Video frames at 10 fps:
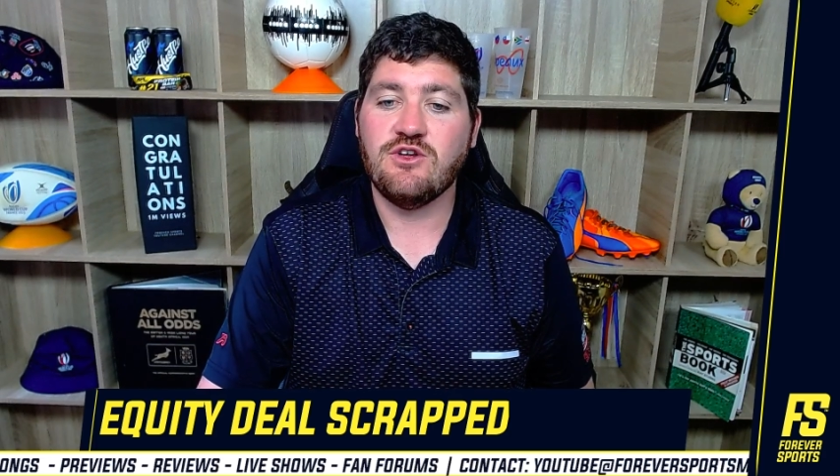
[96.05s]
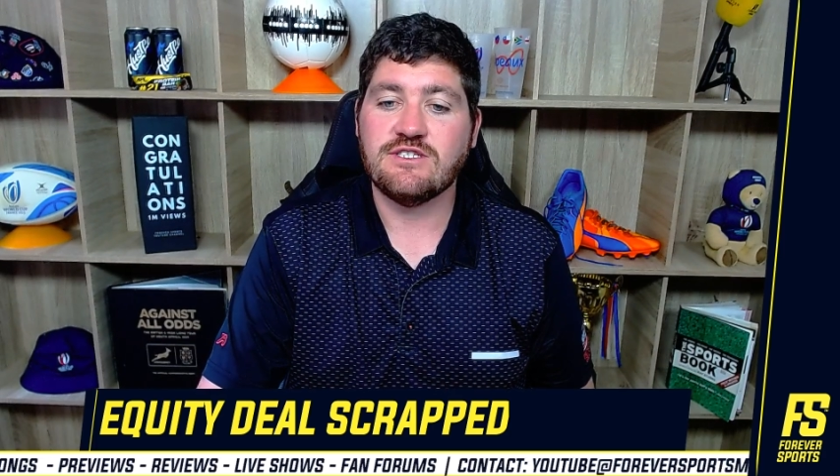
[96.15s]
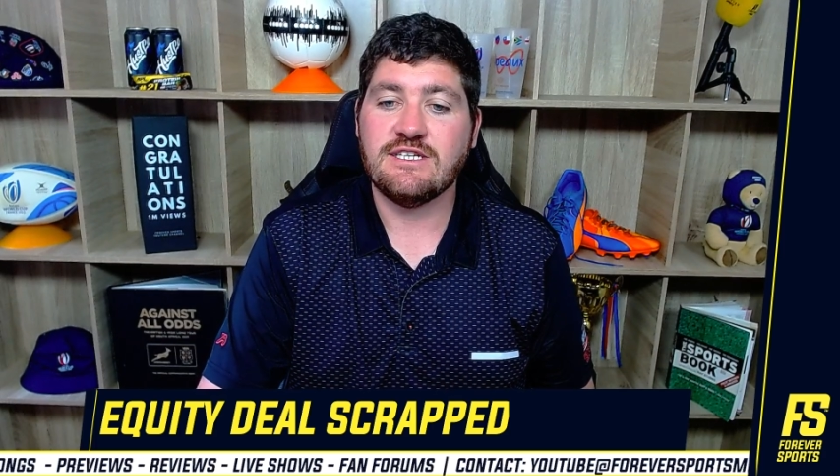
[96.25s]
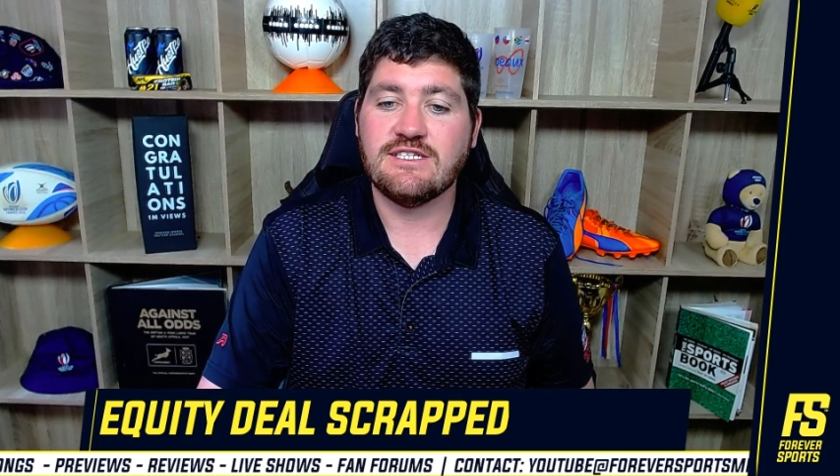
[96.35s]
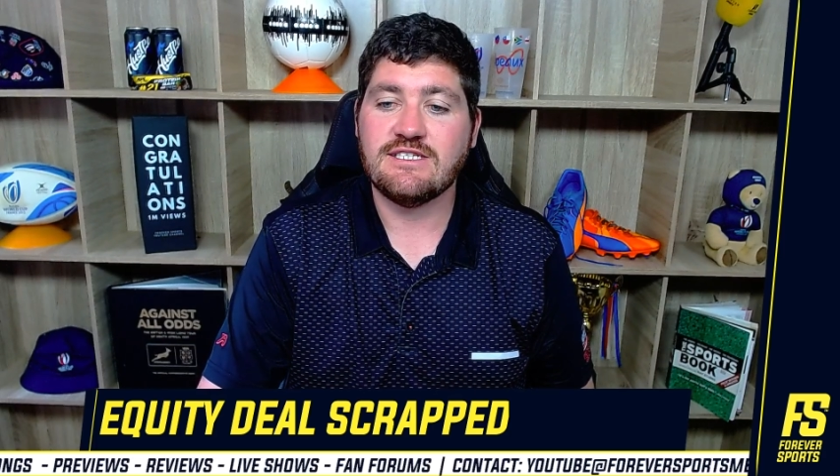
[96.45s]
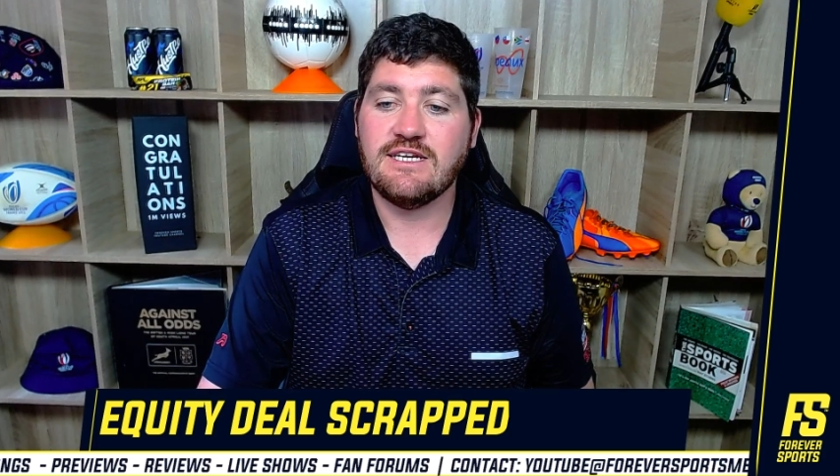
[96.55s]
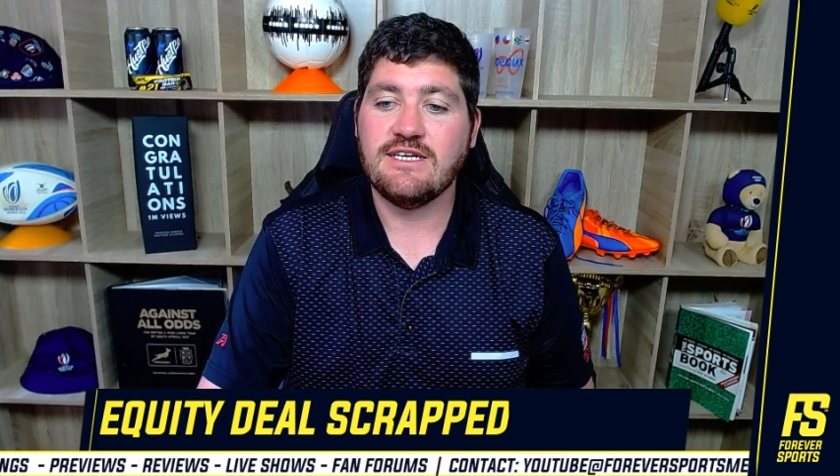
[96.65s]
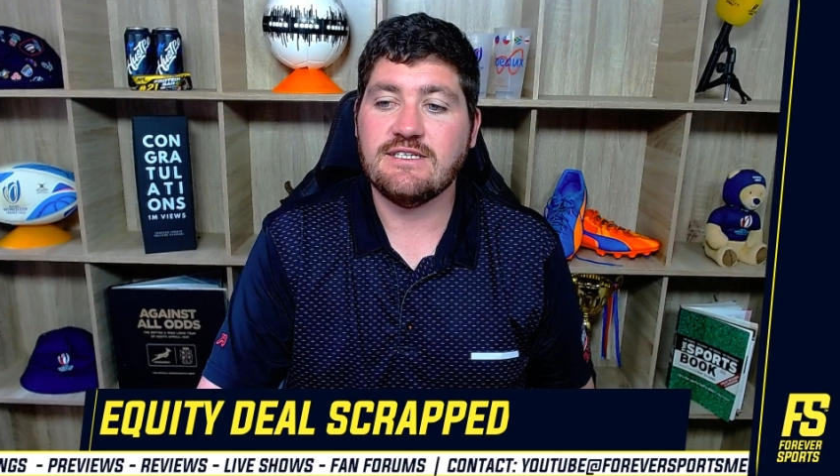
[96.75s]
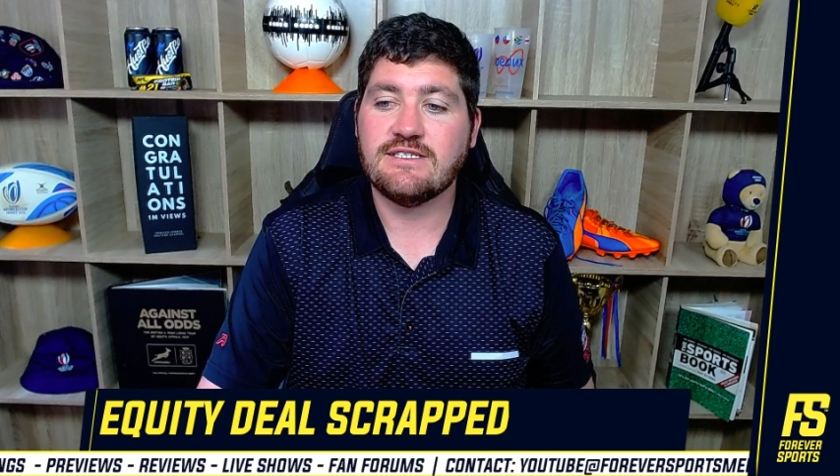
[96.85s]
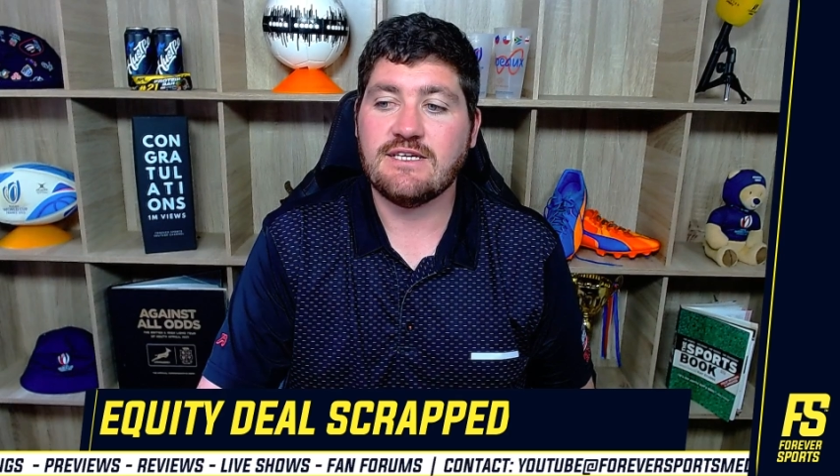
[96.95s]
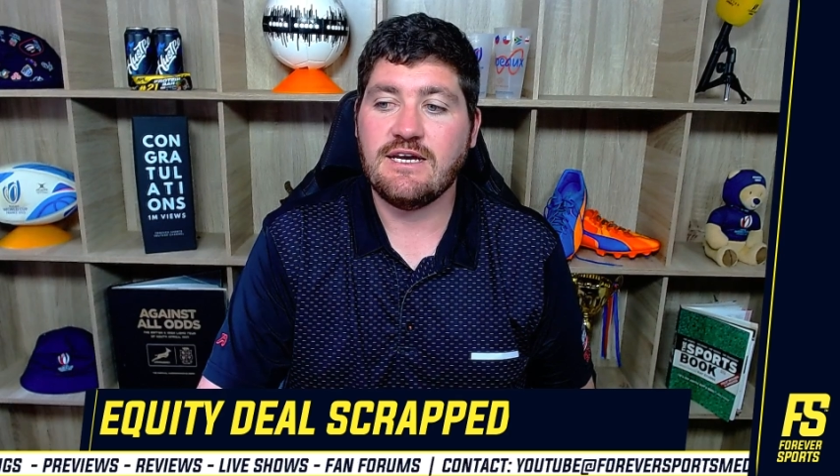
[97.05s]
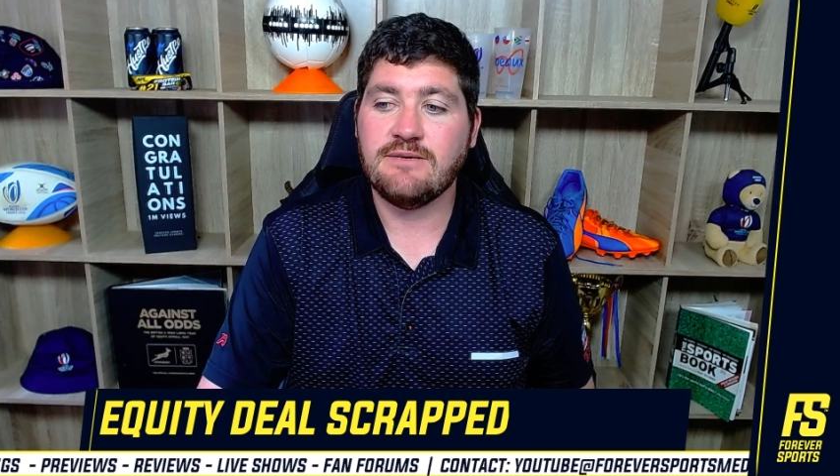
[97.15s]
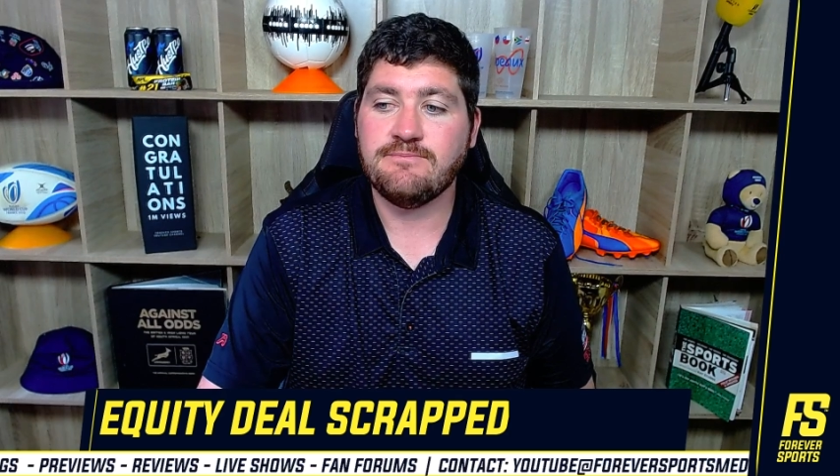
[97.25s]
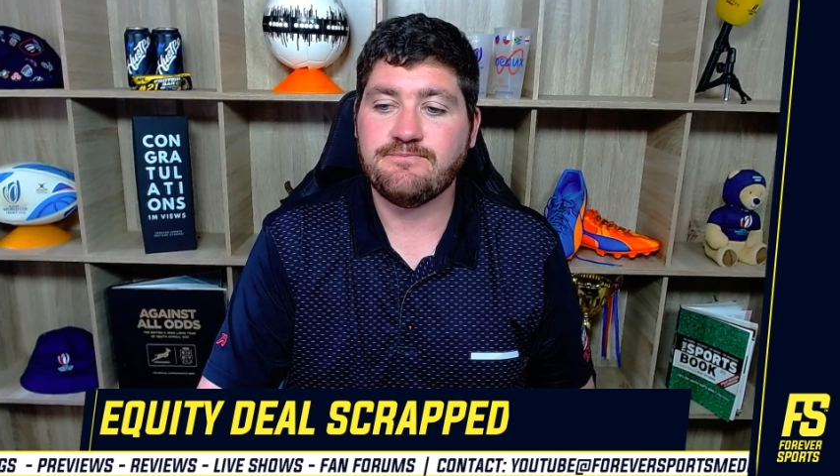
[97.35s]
It says, the